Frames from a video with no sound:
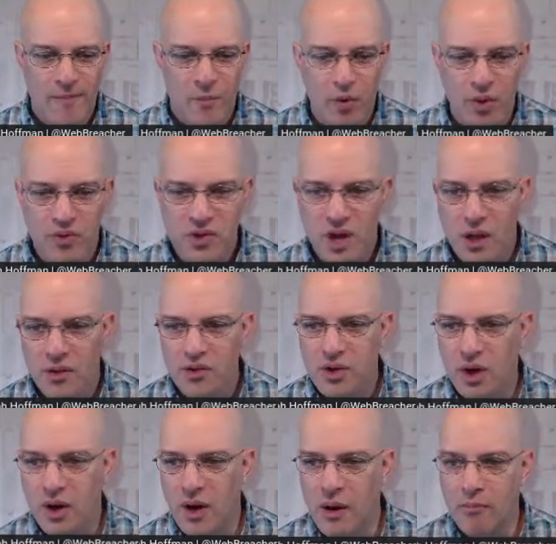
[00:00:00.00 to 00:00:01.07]
those colors
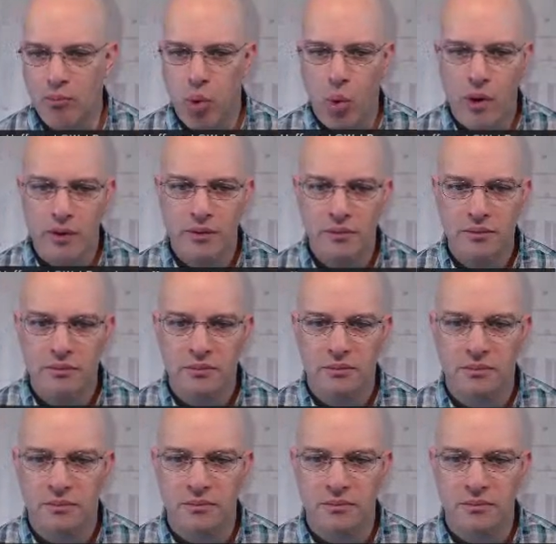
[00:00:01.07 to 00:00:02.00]
are important,